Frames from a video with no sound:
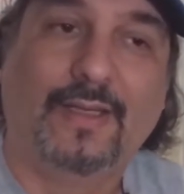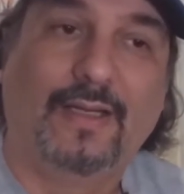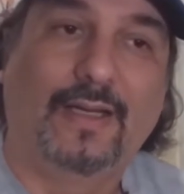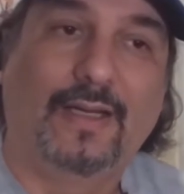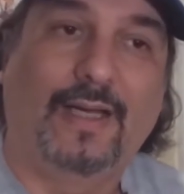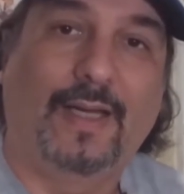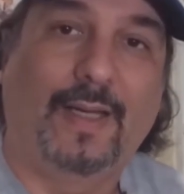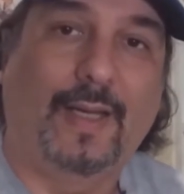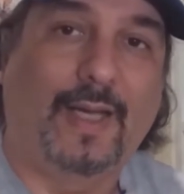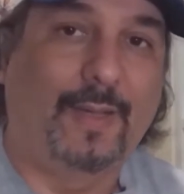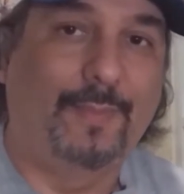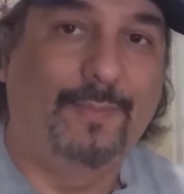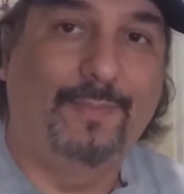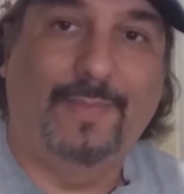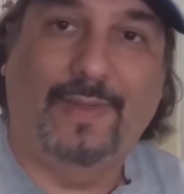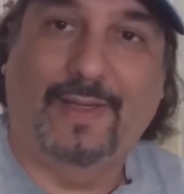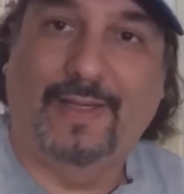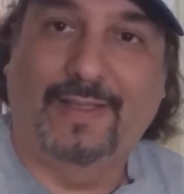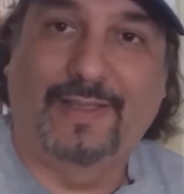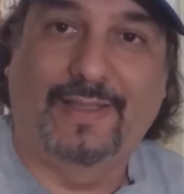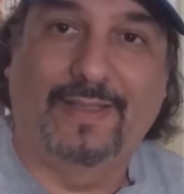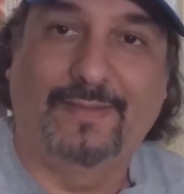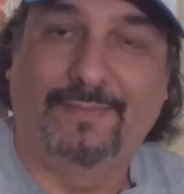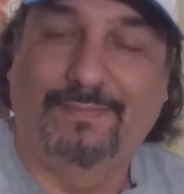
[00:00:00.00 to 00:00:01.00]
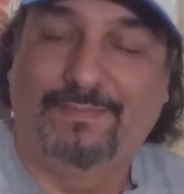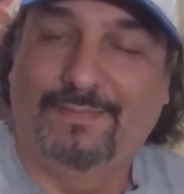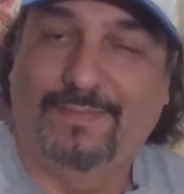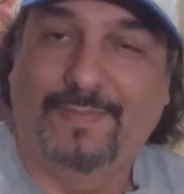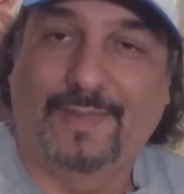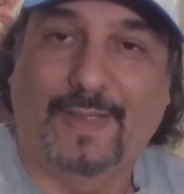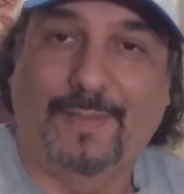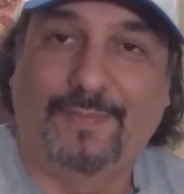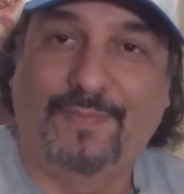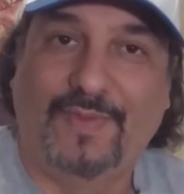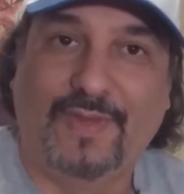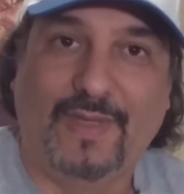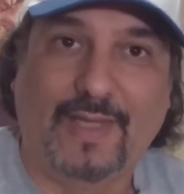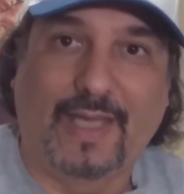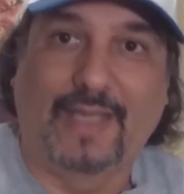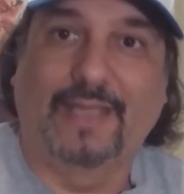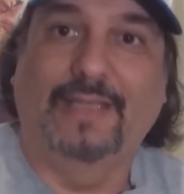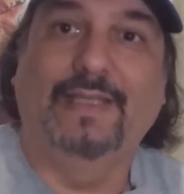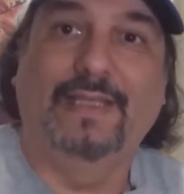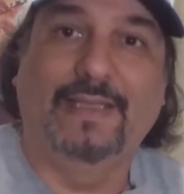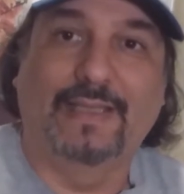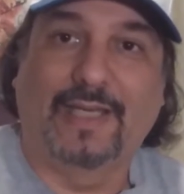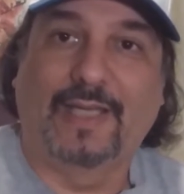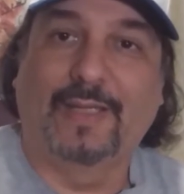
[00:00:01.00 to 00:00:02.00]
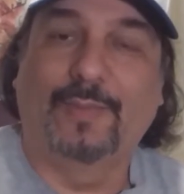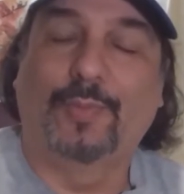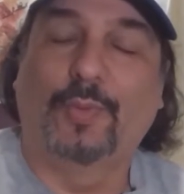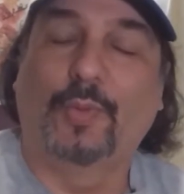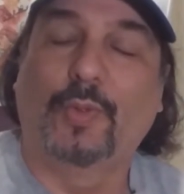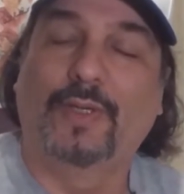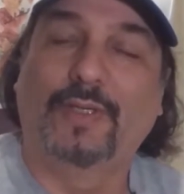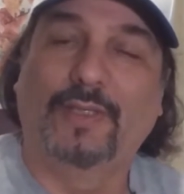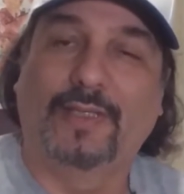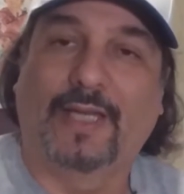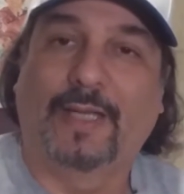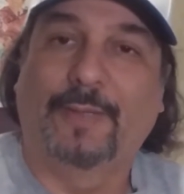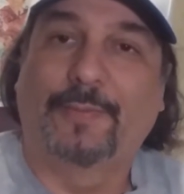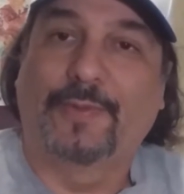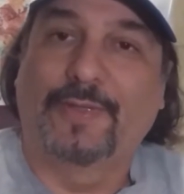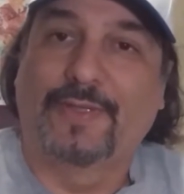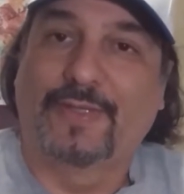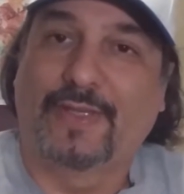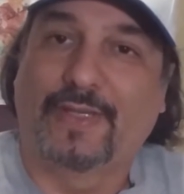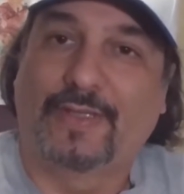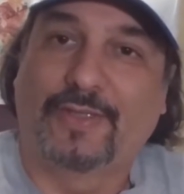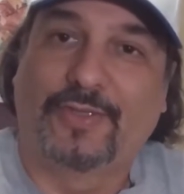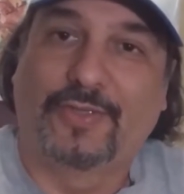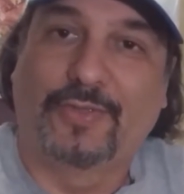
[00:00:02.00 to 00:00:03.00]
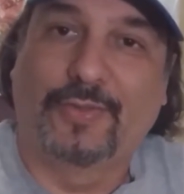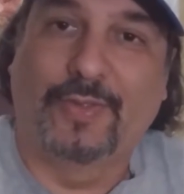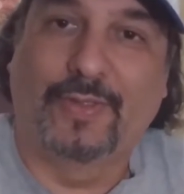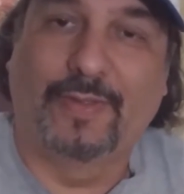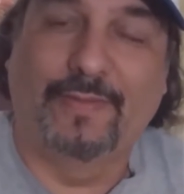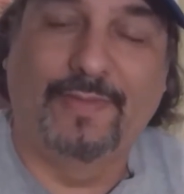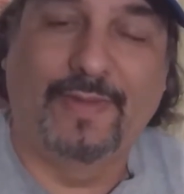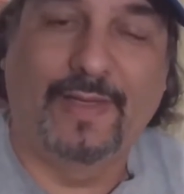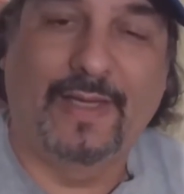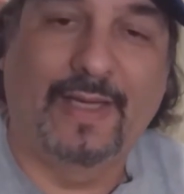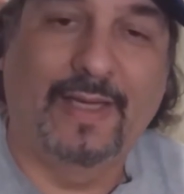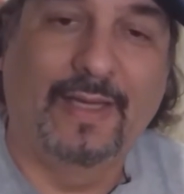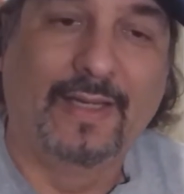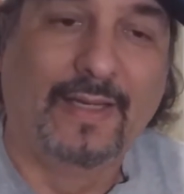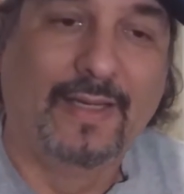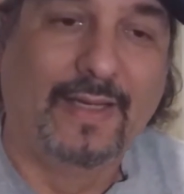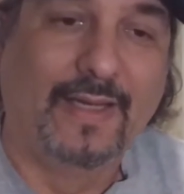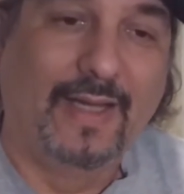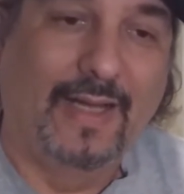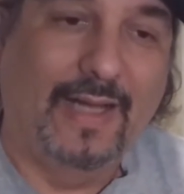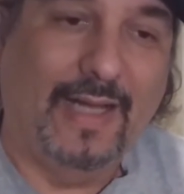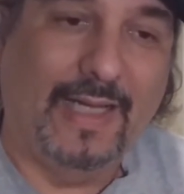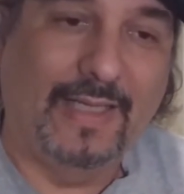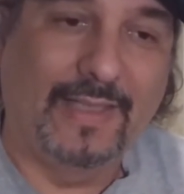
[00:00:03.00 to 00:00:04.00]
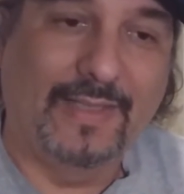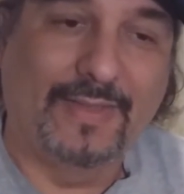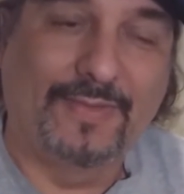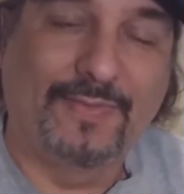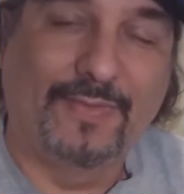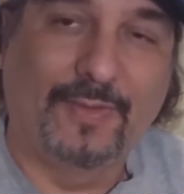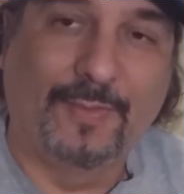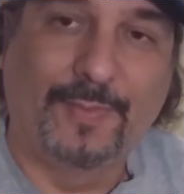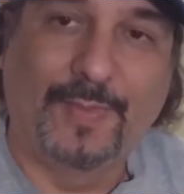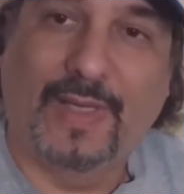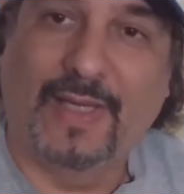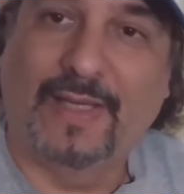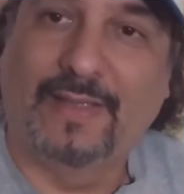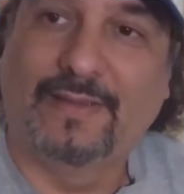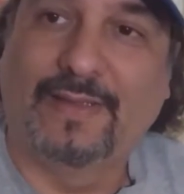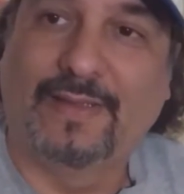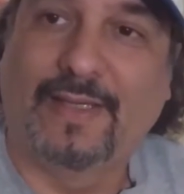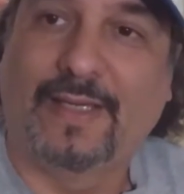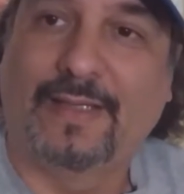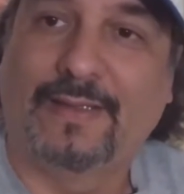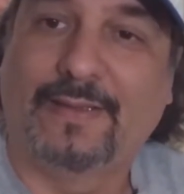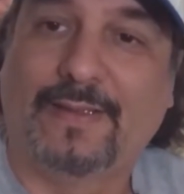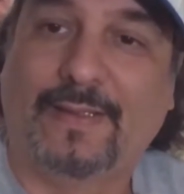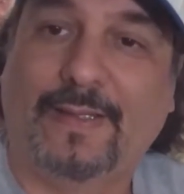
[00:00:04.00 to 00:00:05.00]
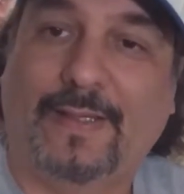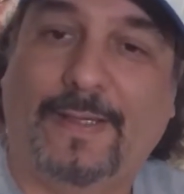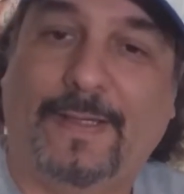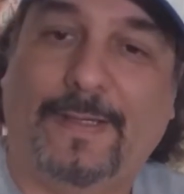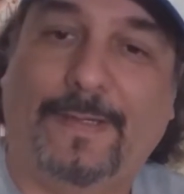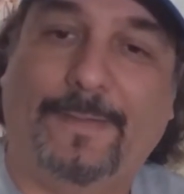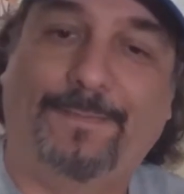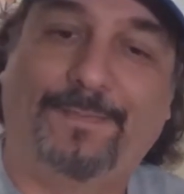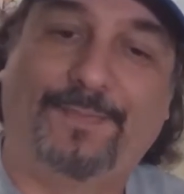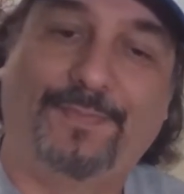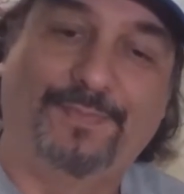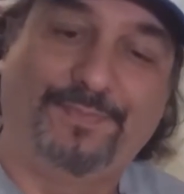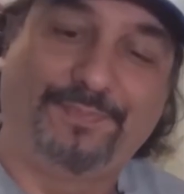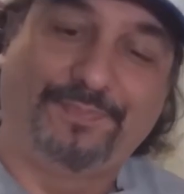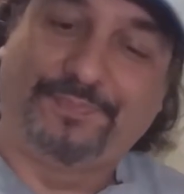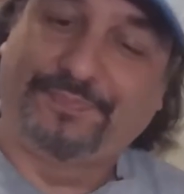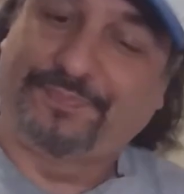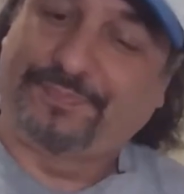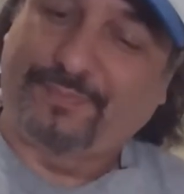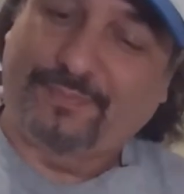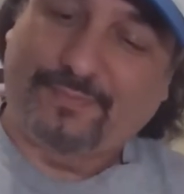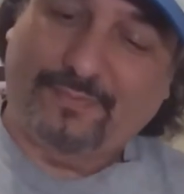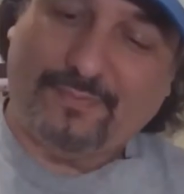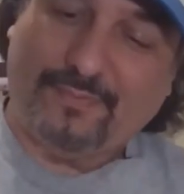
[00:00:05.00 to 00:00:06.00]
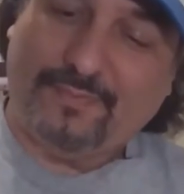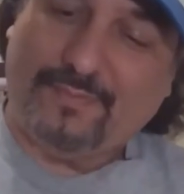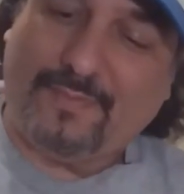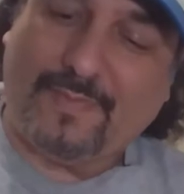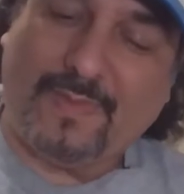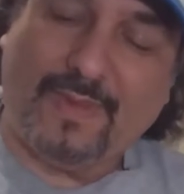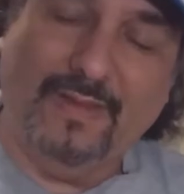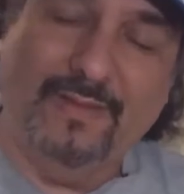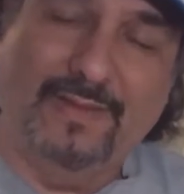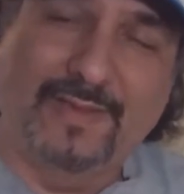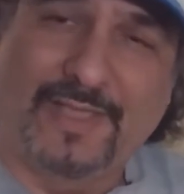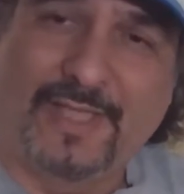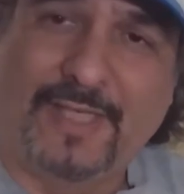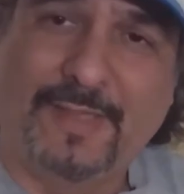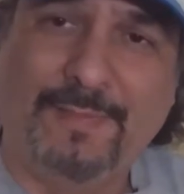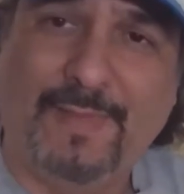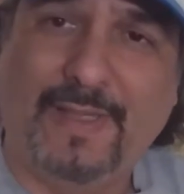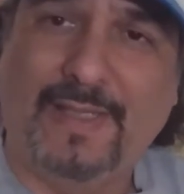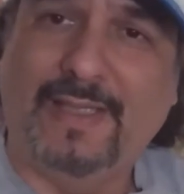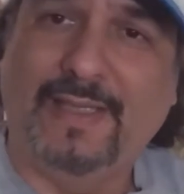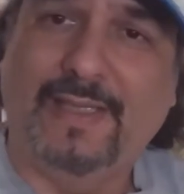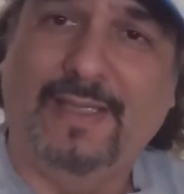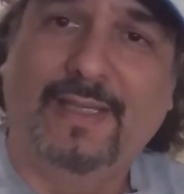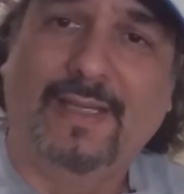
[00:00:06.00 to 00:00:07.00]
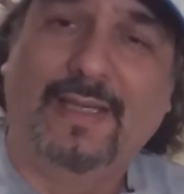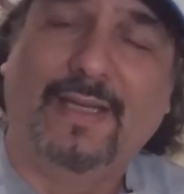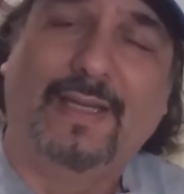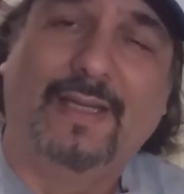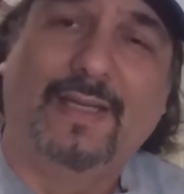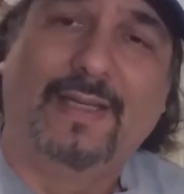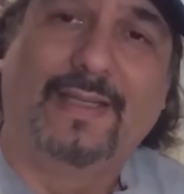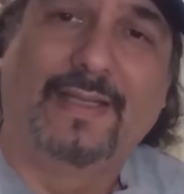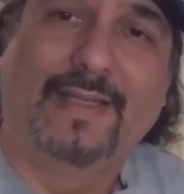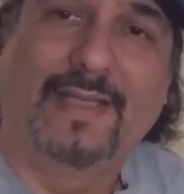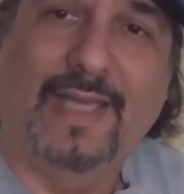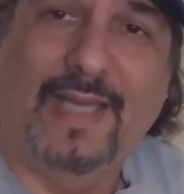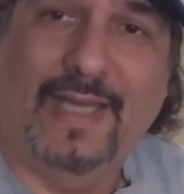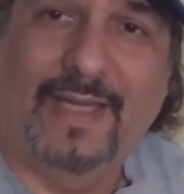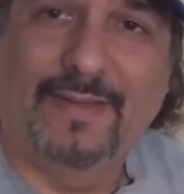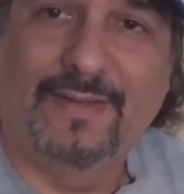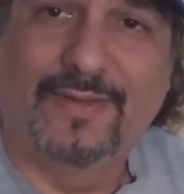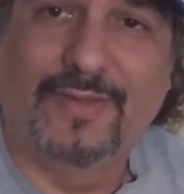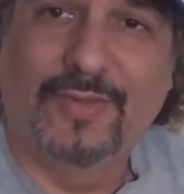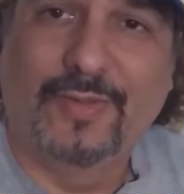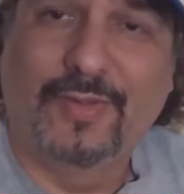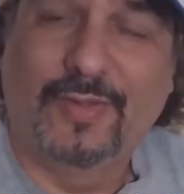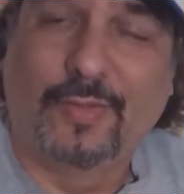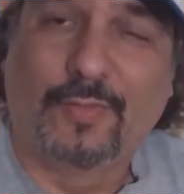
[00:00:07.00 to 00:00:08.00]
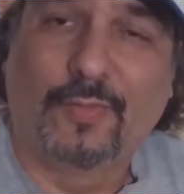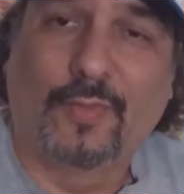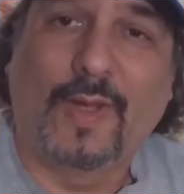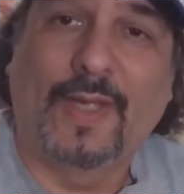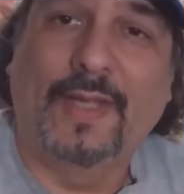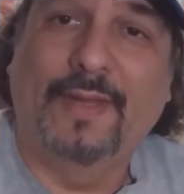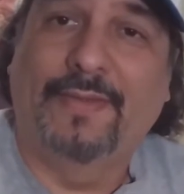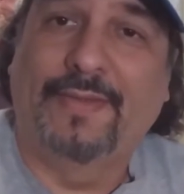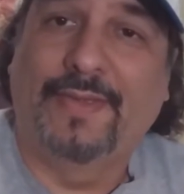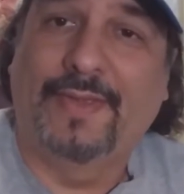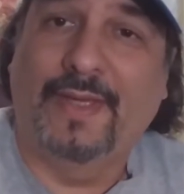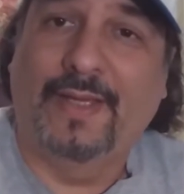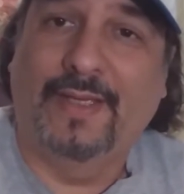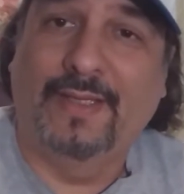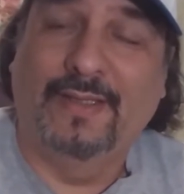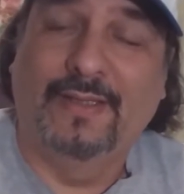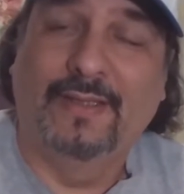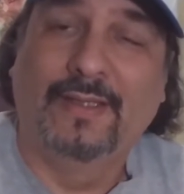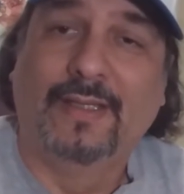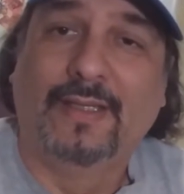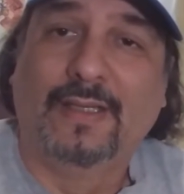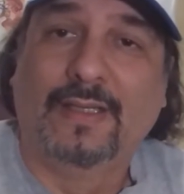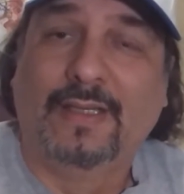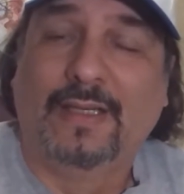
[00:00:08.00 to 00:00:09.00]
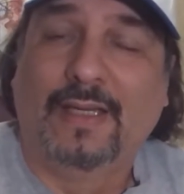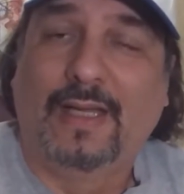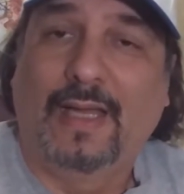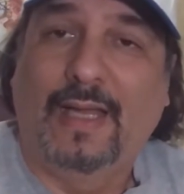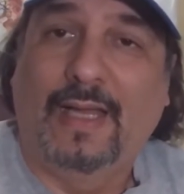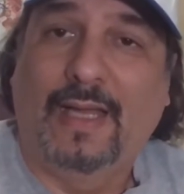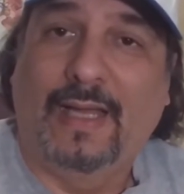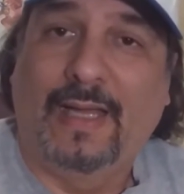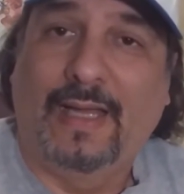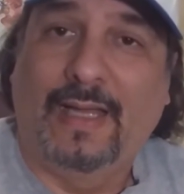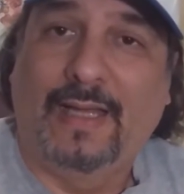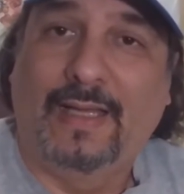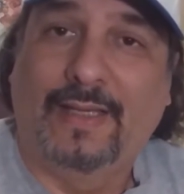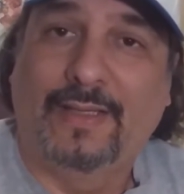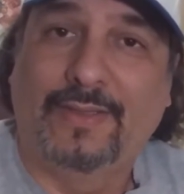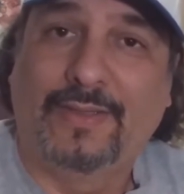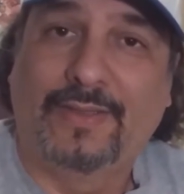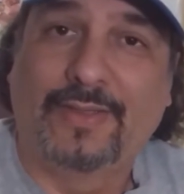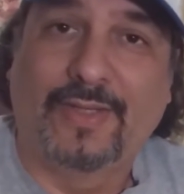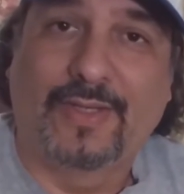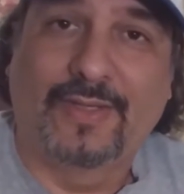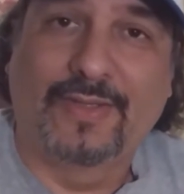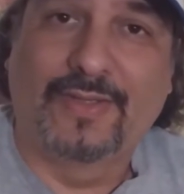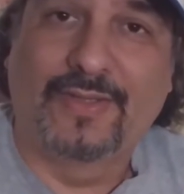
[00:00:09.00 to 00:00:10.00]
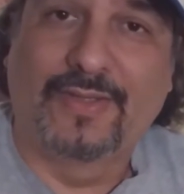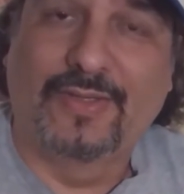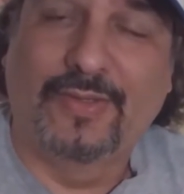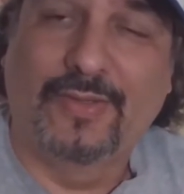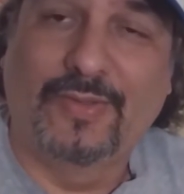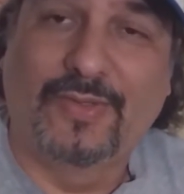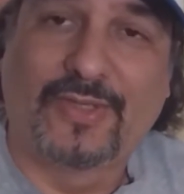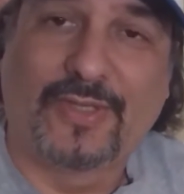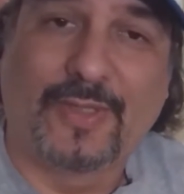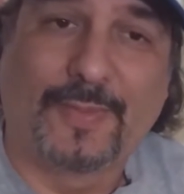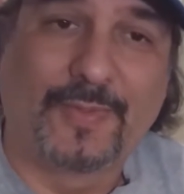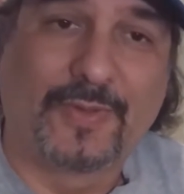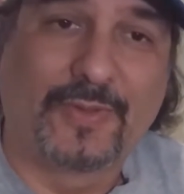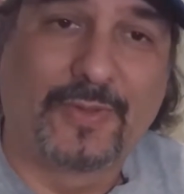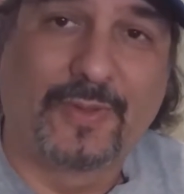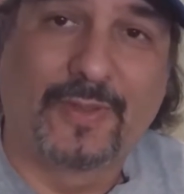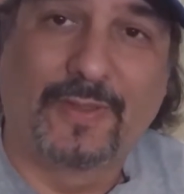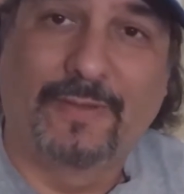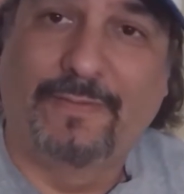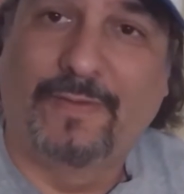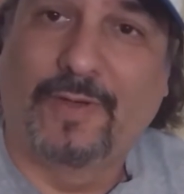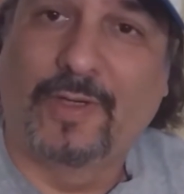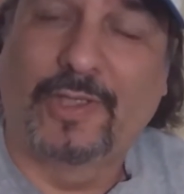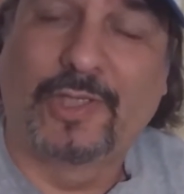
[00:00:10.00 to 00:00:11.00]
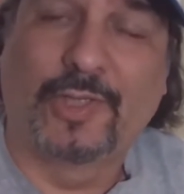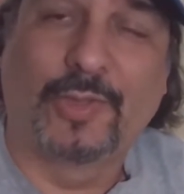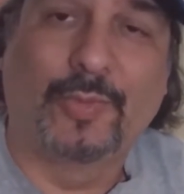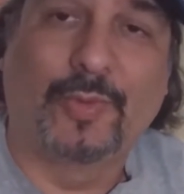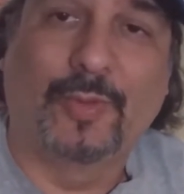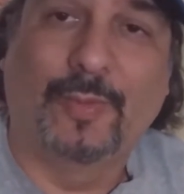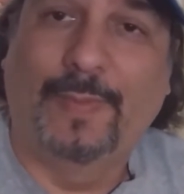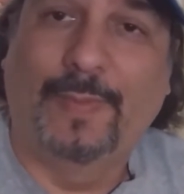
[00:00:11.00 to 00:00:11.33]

I'm 99.9% sure of that. I just feel bad that the committee can't do the right thing and just do some sort of virtual